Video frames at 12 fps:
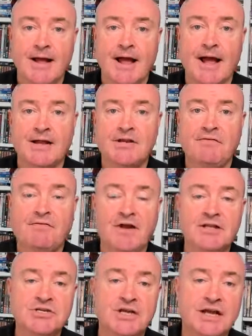
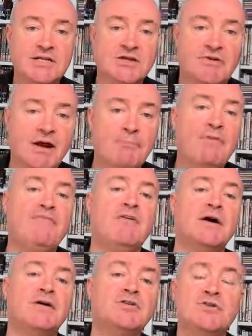differentiator
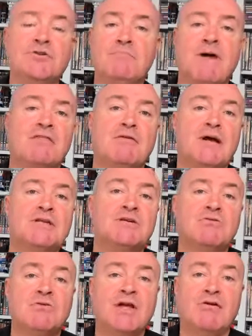amplifiers to do
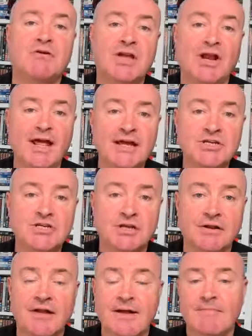mathematical calculation